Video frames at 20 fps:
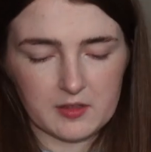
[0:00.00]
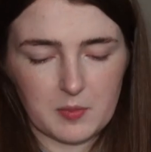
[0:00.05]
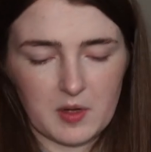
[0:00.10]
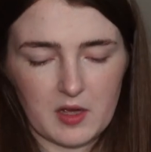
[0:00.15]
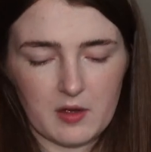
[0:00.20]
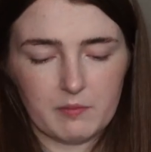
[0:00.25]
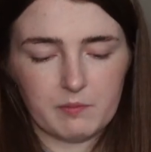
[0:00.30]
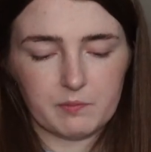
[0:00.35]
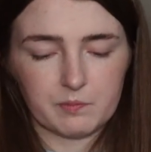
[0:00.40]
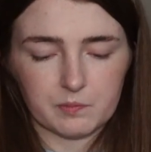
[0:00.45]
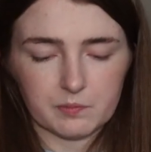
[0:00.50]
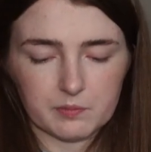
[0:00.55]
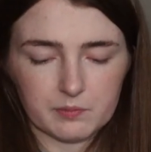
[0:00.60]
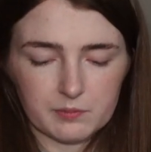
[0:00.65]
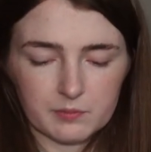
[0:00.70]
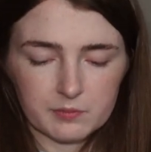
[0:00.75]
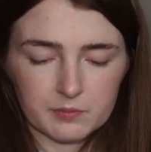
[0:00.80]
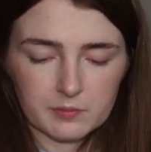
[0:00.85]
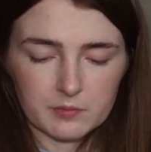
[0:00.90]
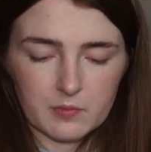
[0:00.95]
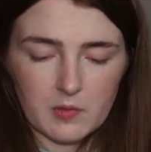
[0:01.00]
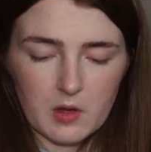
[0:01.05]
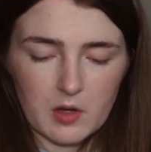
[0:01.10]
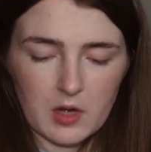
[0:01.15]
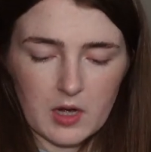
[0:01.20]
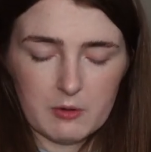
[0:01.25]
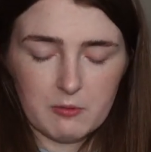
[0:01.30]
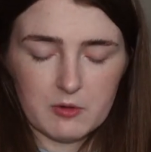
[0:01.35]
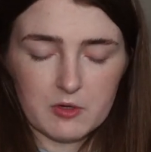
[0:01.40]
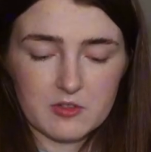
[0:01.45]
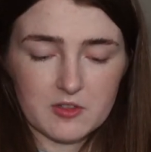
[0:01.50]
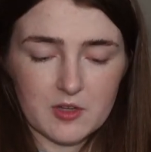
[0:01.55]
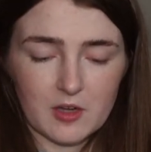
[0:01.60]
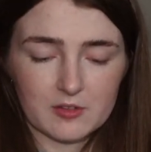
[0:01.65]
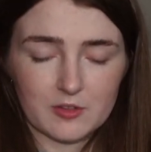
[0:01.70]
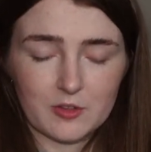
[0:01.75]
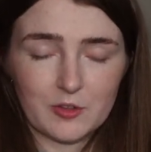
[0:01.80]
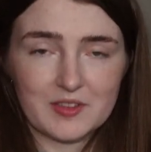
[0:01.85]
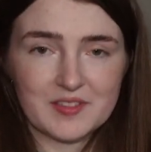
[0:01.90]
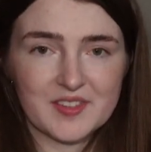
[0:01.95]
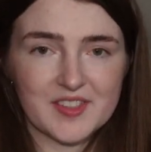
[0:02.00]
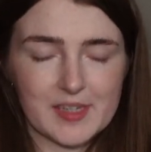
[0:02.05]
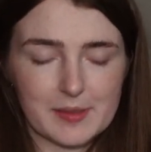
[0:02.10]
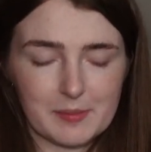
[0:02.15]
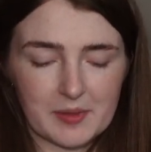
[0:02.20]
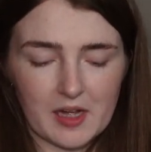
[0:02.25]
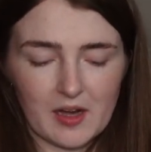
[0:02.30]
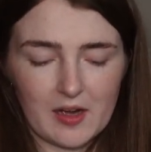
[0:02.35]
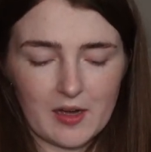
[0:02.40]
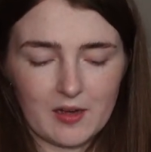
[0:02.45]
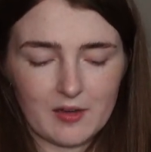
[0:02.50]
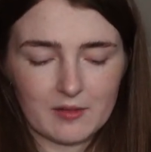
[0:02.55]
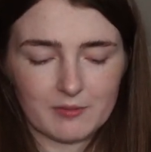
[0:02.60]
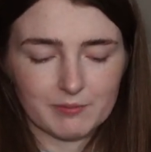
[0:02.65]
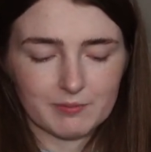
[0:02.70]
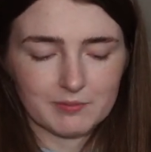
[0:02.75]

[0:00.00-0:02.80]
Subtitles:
but I will start doing TBR